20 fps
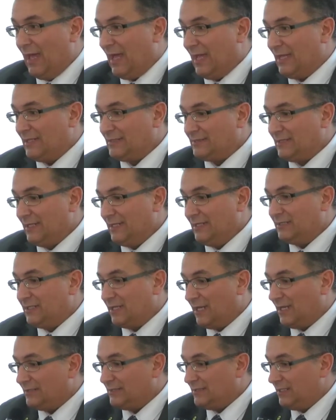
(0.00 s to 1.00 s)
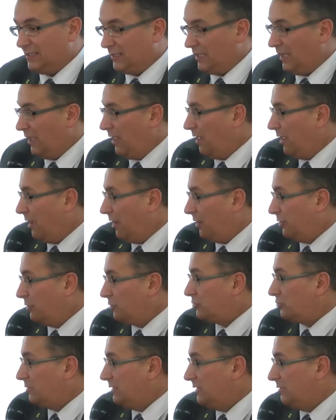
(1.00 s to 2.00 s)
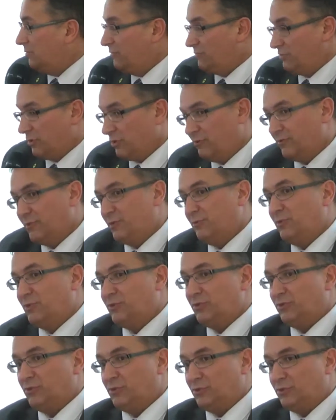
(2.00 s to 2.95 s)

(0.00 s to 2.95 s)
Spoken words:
as interacting not only with the government,